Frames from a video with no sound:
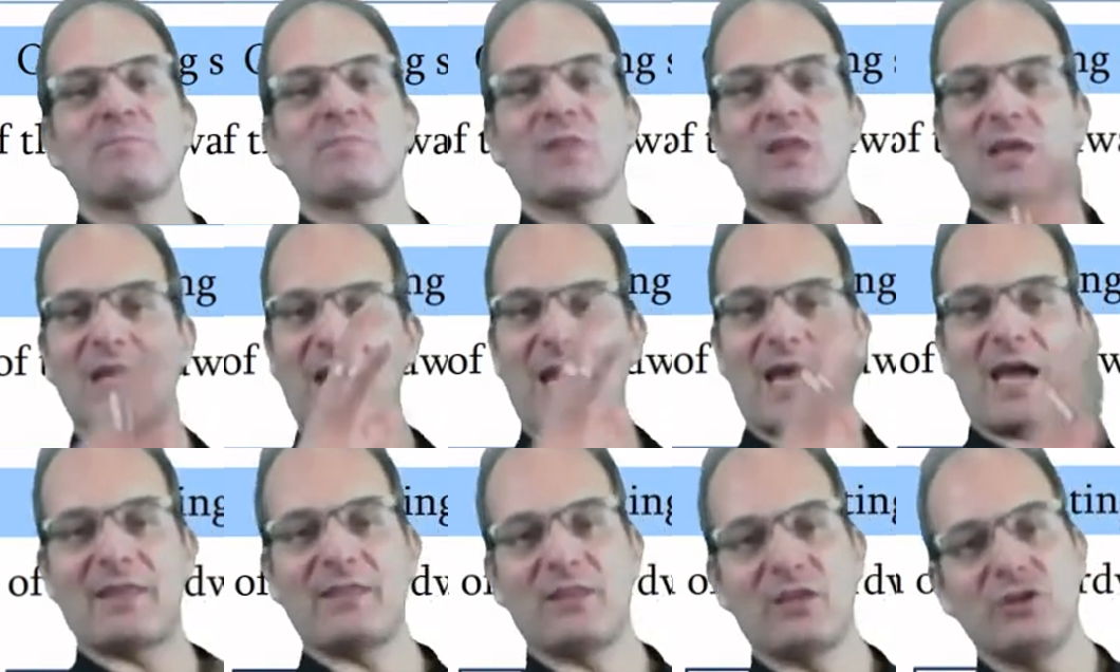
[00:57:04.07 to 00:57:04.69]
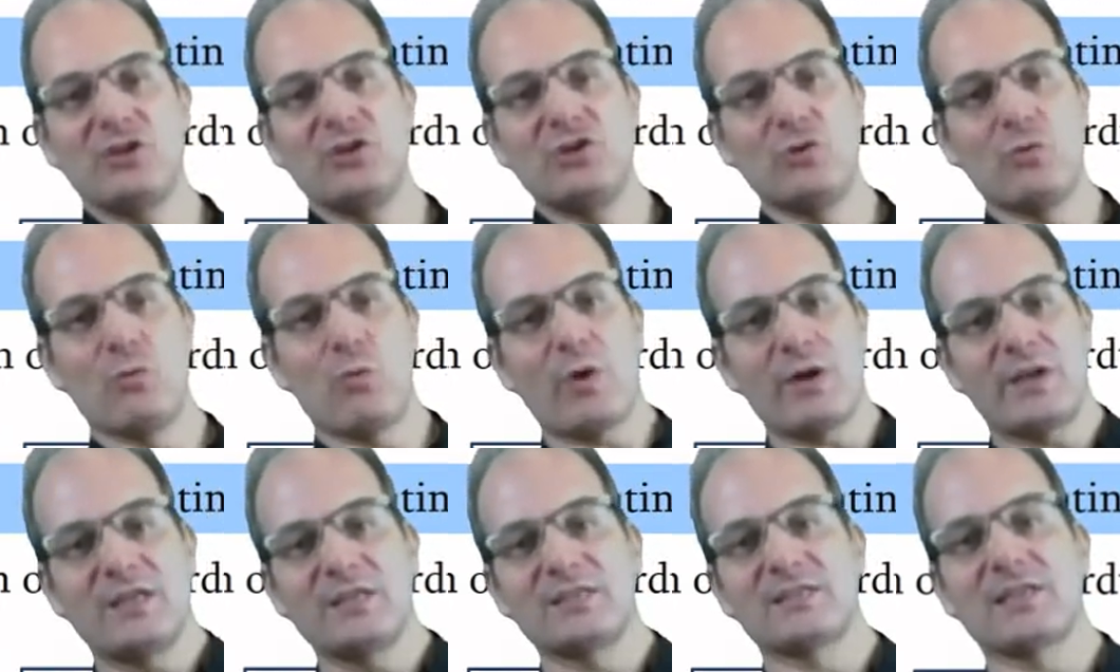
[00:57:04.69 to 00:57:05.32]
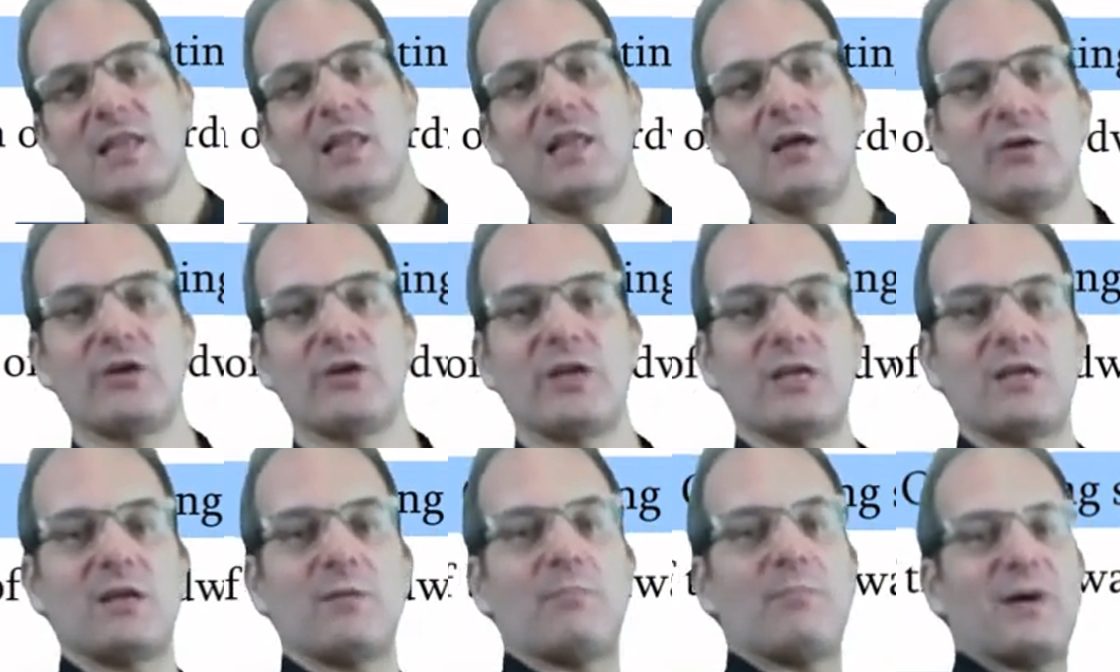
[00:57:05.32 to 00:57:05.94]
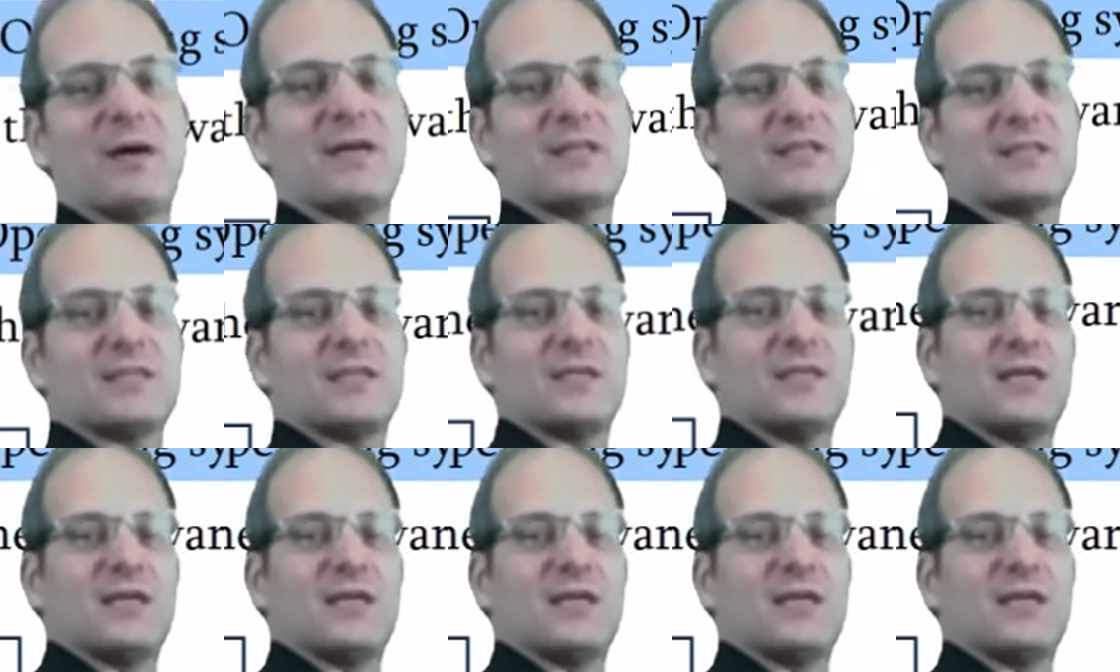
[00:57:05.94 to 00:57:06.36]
and the new one is loaded. But